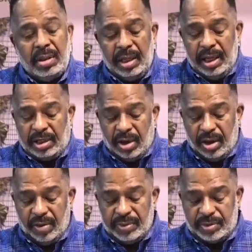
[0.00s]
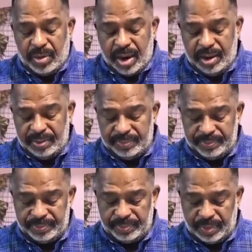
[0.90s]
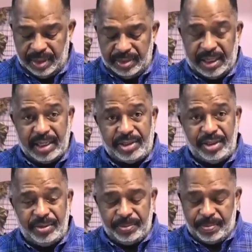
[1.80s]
he thought he was right. Is that you?